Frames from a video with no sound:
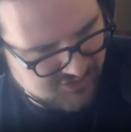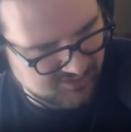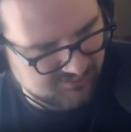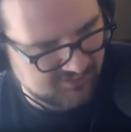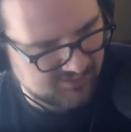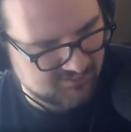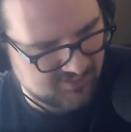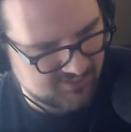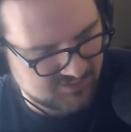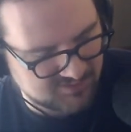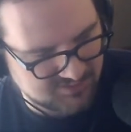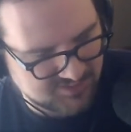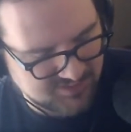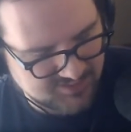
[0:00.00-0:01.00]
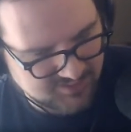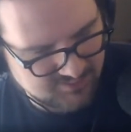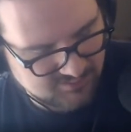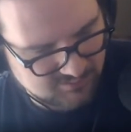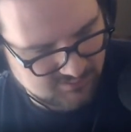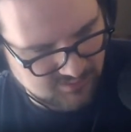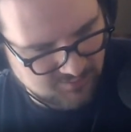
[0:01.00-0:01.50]
of the integrations
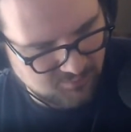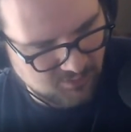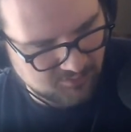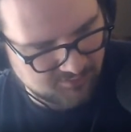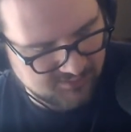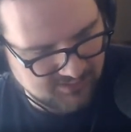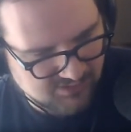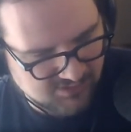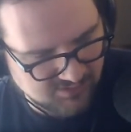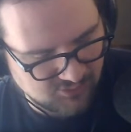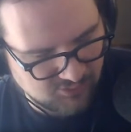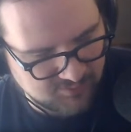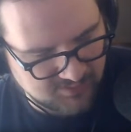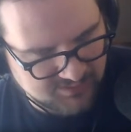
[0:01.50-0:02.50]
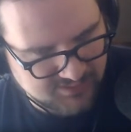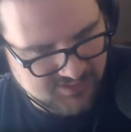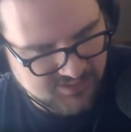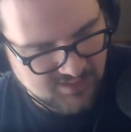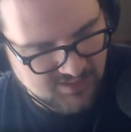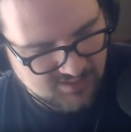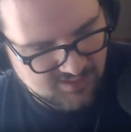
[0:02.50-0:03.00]
part of the agent code base.
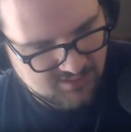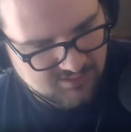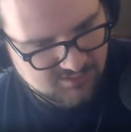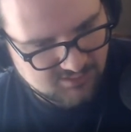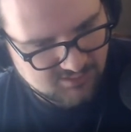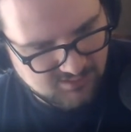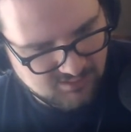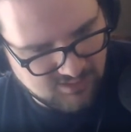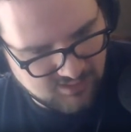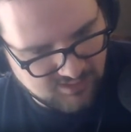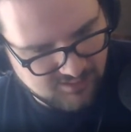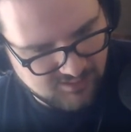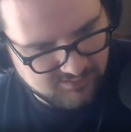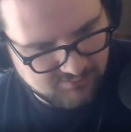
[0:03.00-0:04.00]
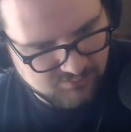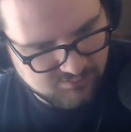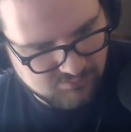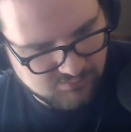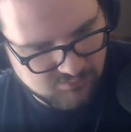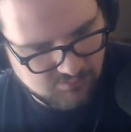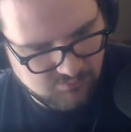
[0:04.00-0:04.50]

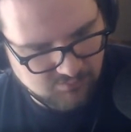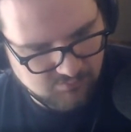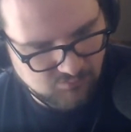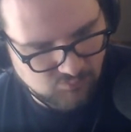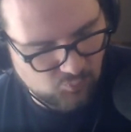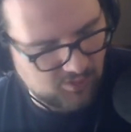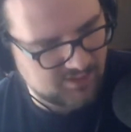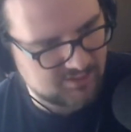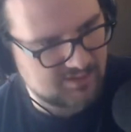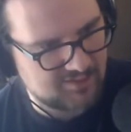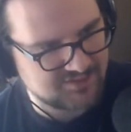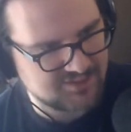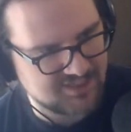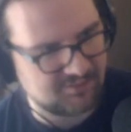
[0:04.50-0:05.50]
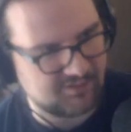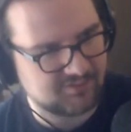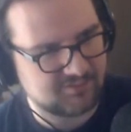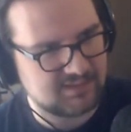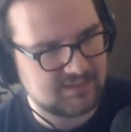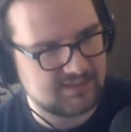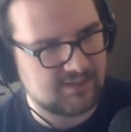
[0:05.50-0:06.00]
One, I'll say like
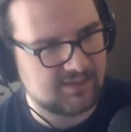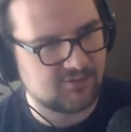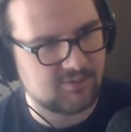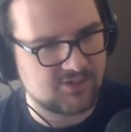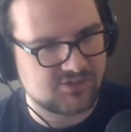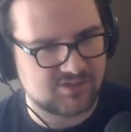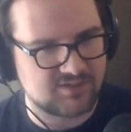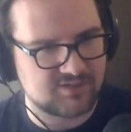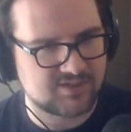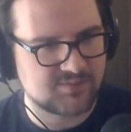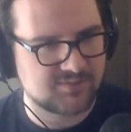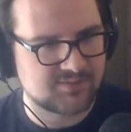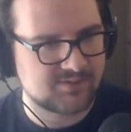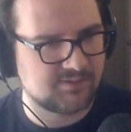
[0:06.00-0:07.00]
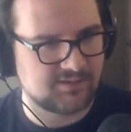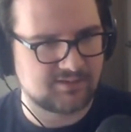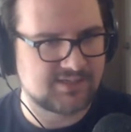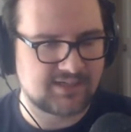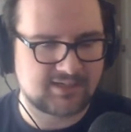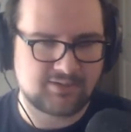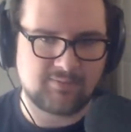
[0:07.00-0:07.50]
the integrations was like the
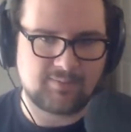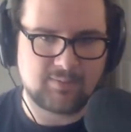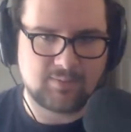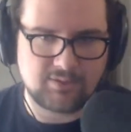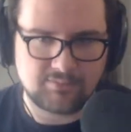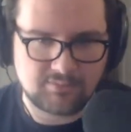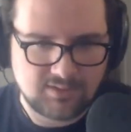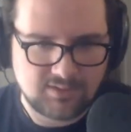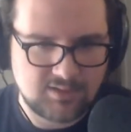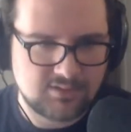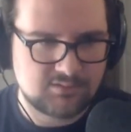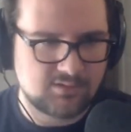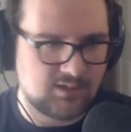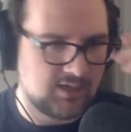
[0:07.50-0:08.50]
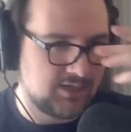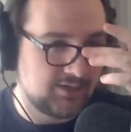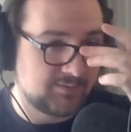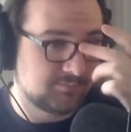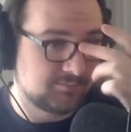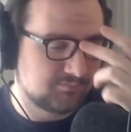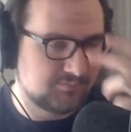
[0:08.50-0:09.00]
second thing we wrote,
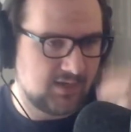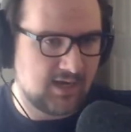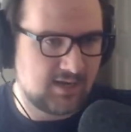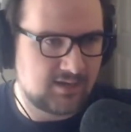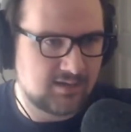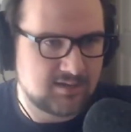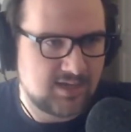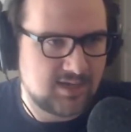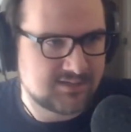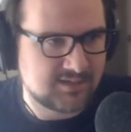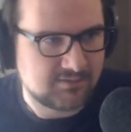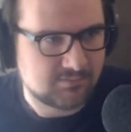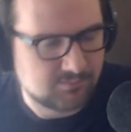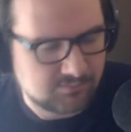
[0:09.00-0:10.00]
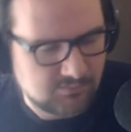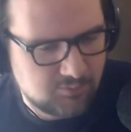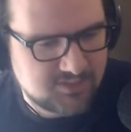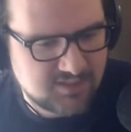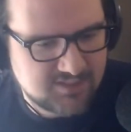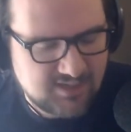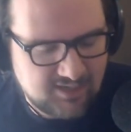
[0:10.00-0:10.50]
and it has like it was
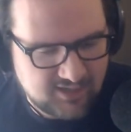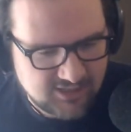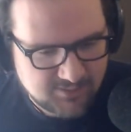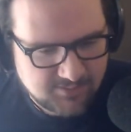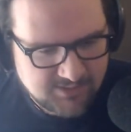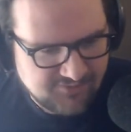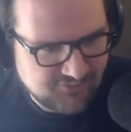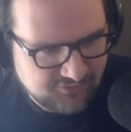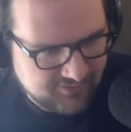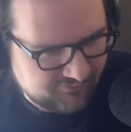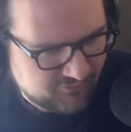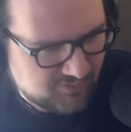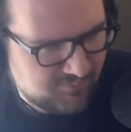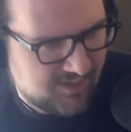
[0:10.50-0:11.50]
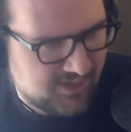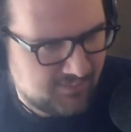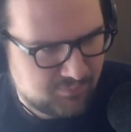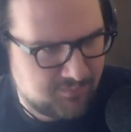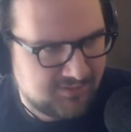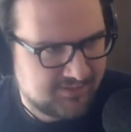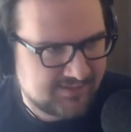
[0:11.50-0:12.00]
designed specifically for embedding
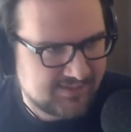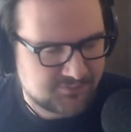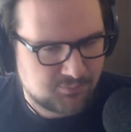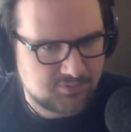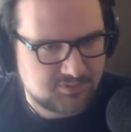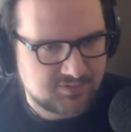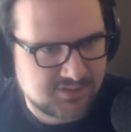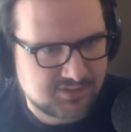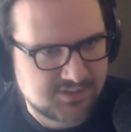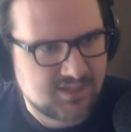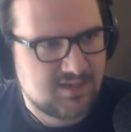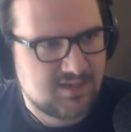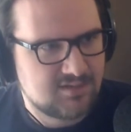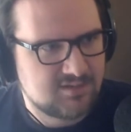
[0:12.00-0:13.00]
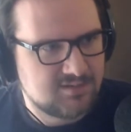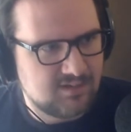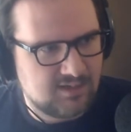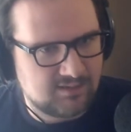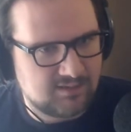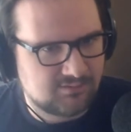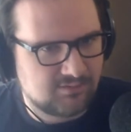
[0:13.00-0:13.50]
Prometheus exporters,
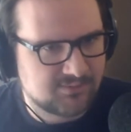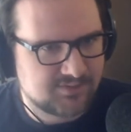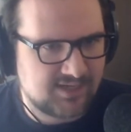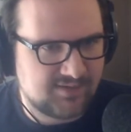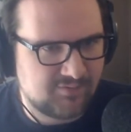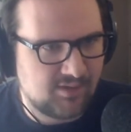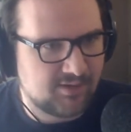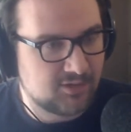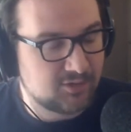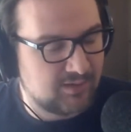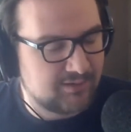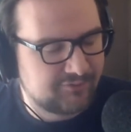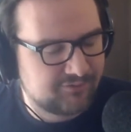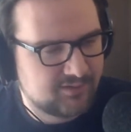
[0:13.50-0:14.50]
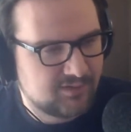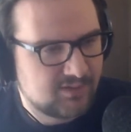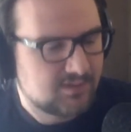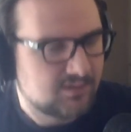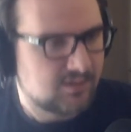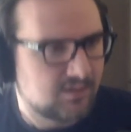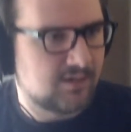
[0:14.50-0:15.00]
and there was kind of a lot of cruft
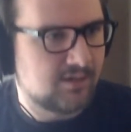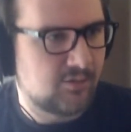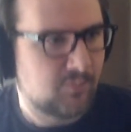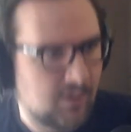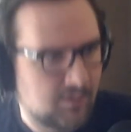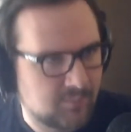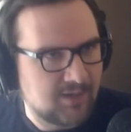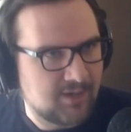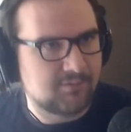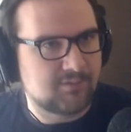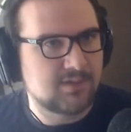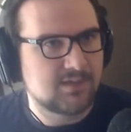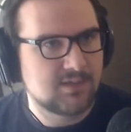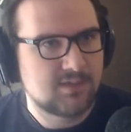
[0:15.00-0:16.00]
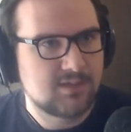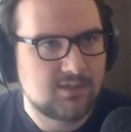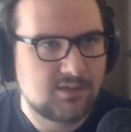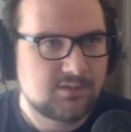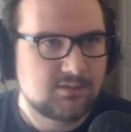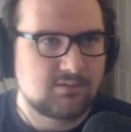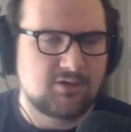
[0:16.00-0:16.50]
around,
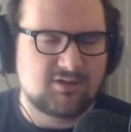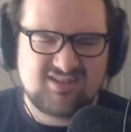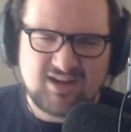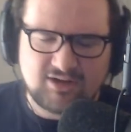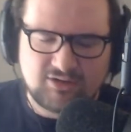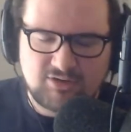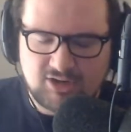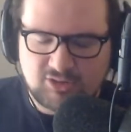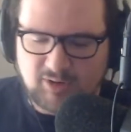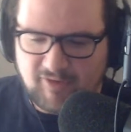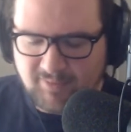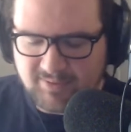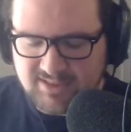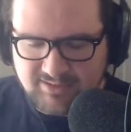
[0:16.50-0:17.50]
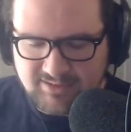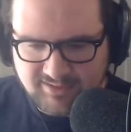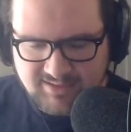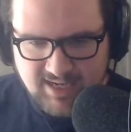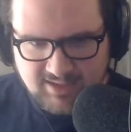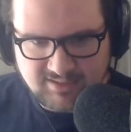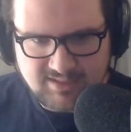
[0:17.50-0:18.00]
or not cruft, but like
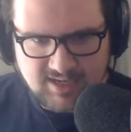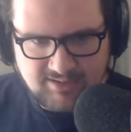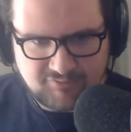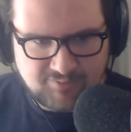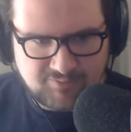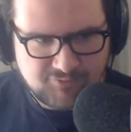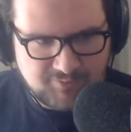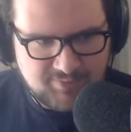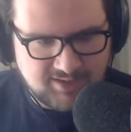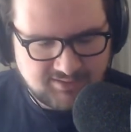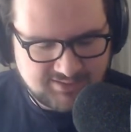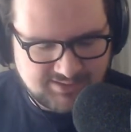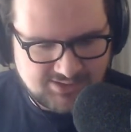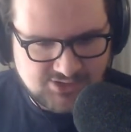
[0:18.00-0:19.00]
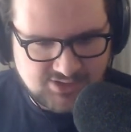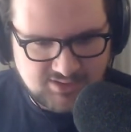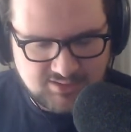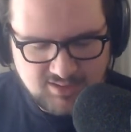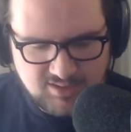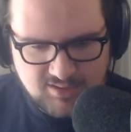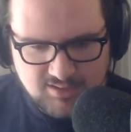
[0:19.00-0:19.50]
tech debt from that decision.
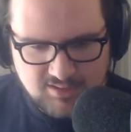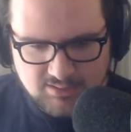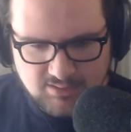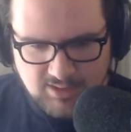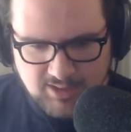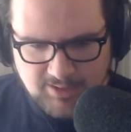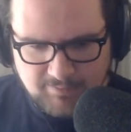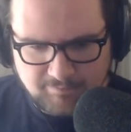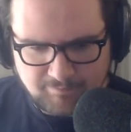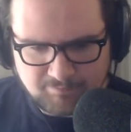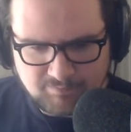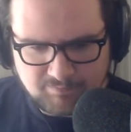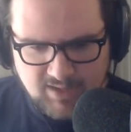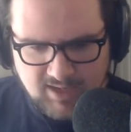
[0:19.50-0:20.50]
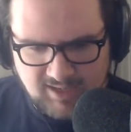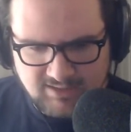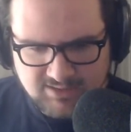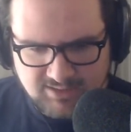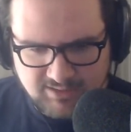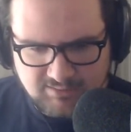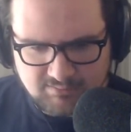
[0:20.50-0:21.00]
As
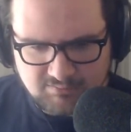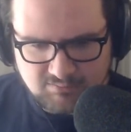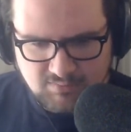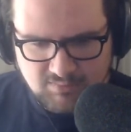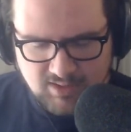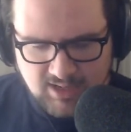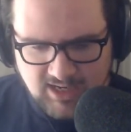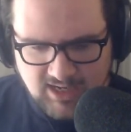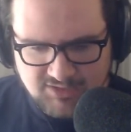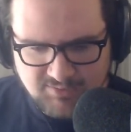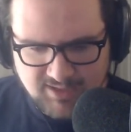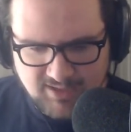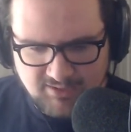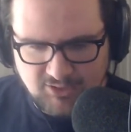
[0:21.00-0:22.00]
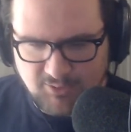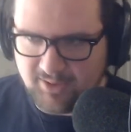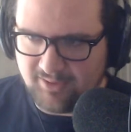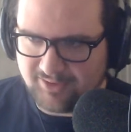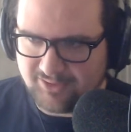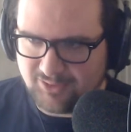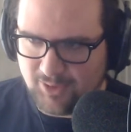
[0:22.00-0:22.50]
we kind of go into
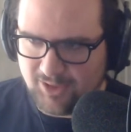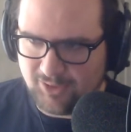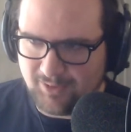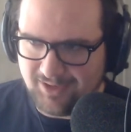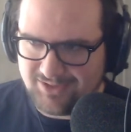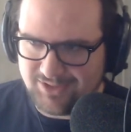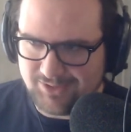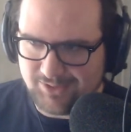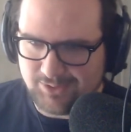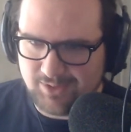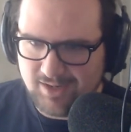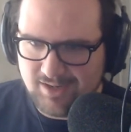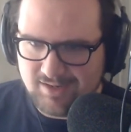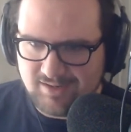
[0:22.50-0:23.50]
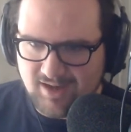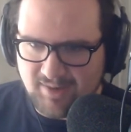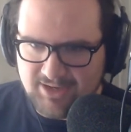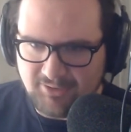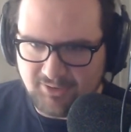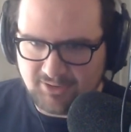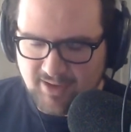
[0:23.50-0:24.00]
like 2022. I've been
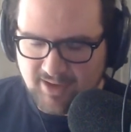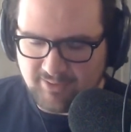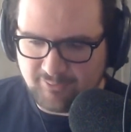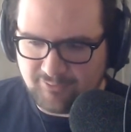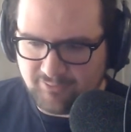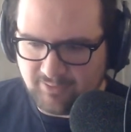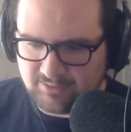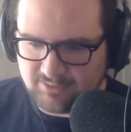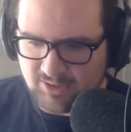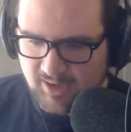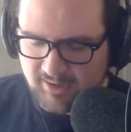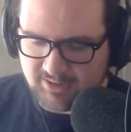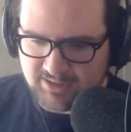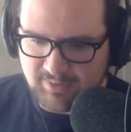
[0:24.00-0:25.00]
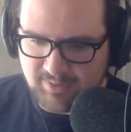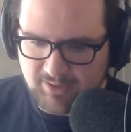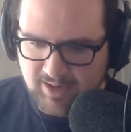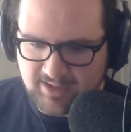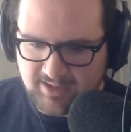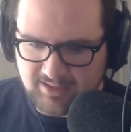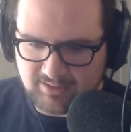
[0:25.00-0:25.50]
hearing a lot of like talks about
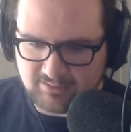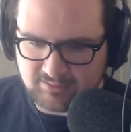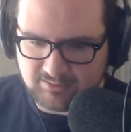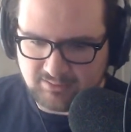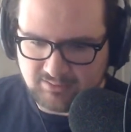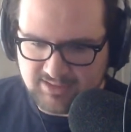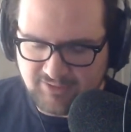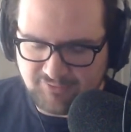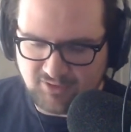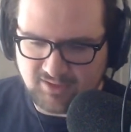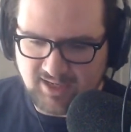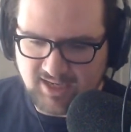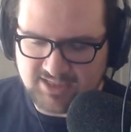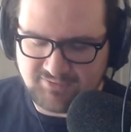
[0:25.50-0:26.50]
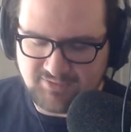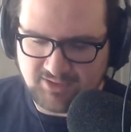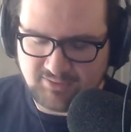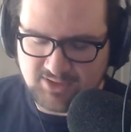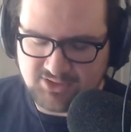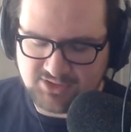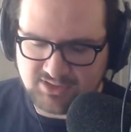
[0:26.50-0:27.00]
adding different kinds of
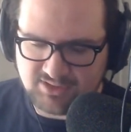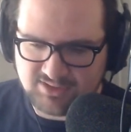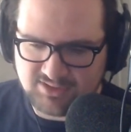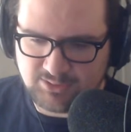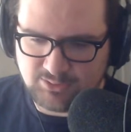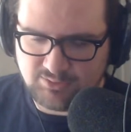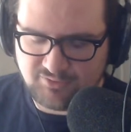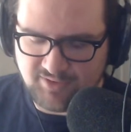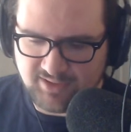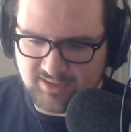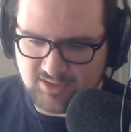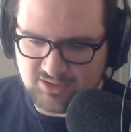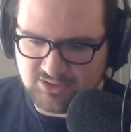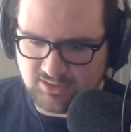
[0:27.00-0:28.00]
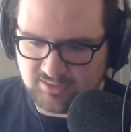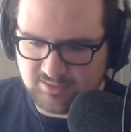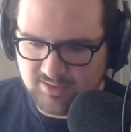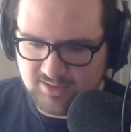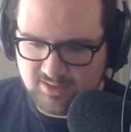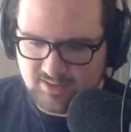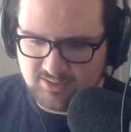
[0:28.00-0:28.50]
integrations Grafana agent,
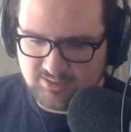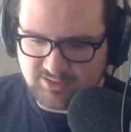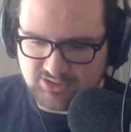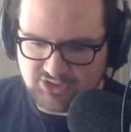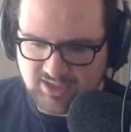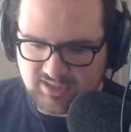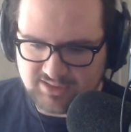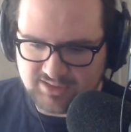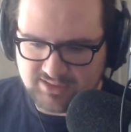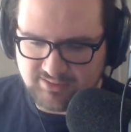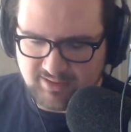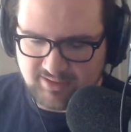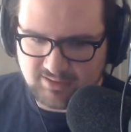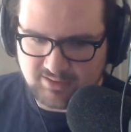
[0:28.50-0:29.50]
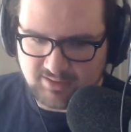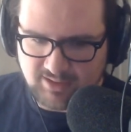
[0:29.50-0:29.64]
such as like